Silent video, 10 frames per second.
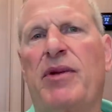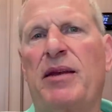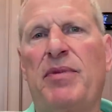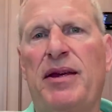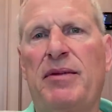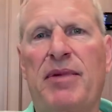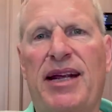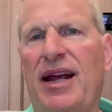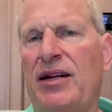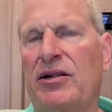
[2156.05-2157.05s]
got to be
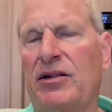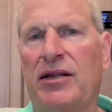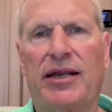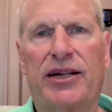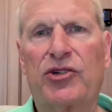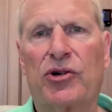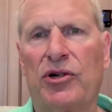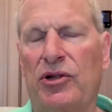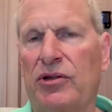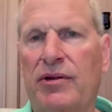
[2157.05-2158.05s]
mechanical,
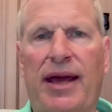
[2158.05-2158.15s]
electrical,